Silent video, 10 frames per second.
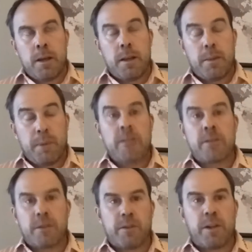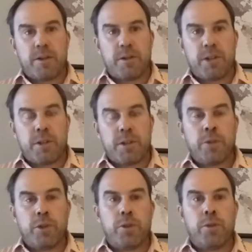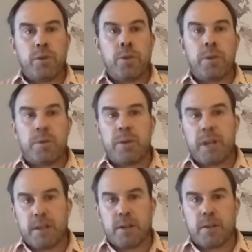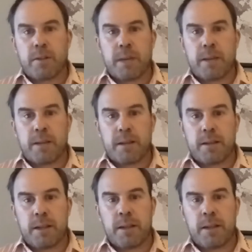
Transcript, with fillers: the pins are very traditional, you know the breaks automatically.